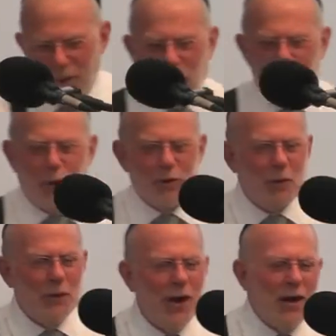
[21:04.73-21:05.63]
post
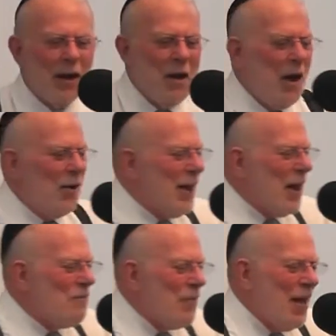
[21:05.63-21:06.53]
them on the
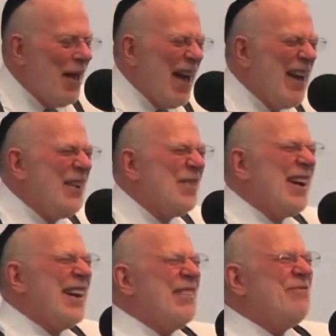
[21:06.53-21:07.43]
Okay. Anyway.